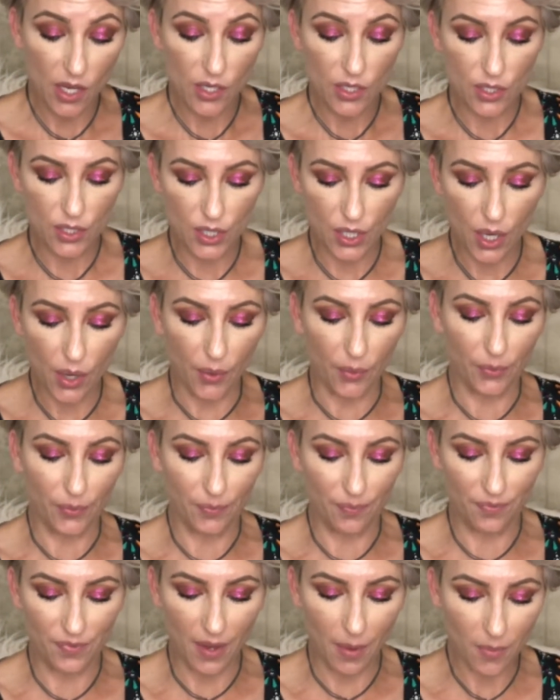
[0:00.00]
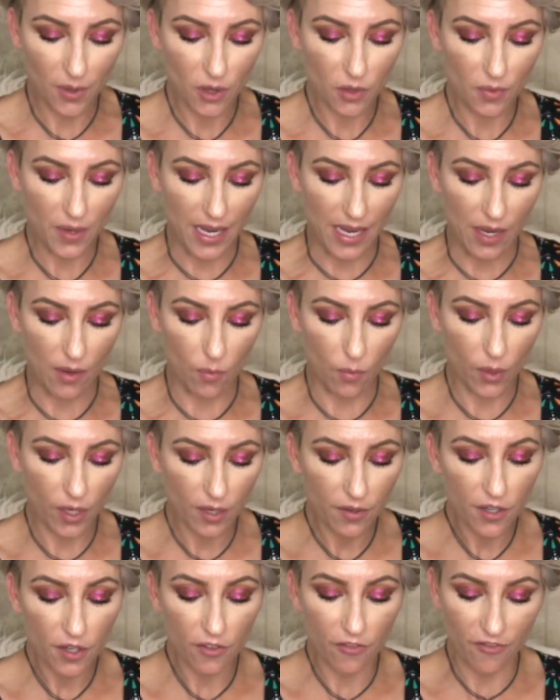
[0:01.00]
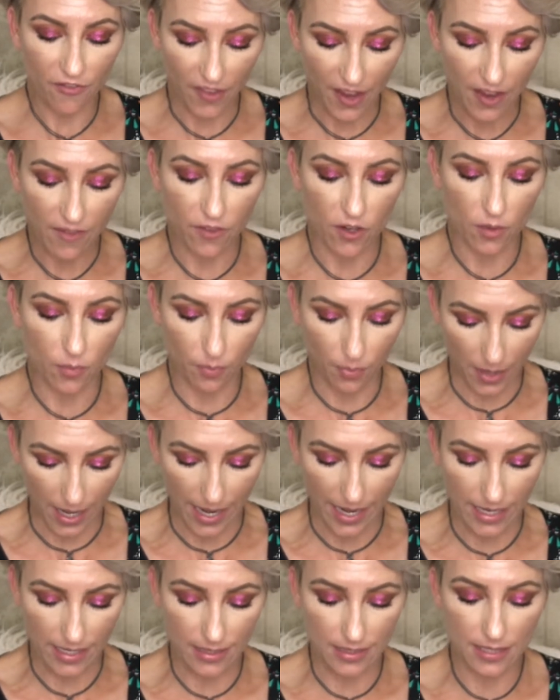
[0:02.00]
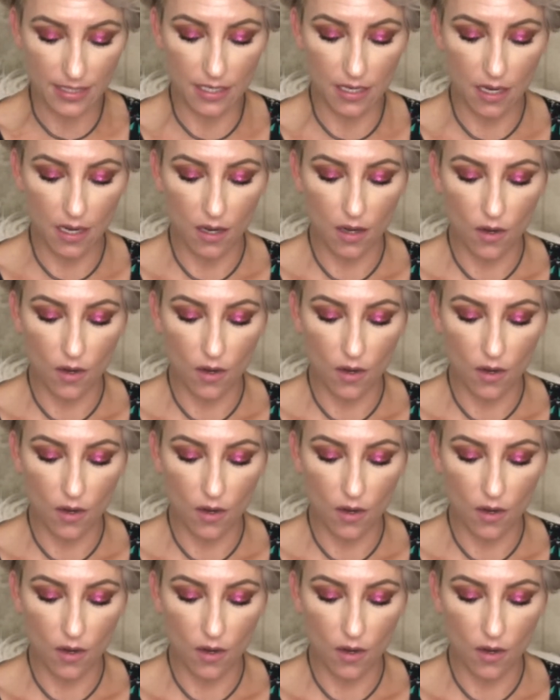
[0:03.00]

So, number three, what are your favorite brands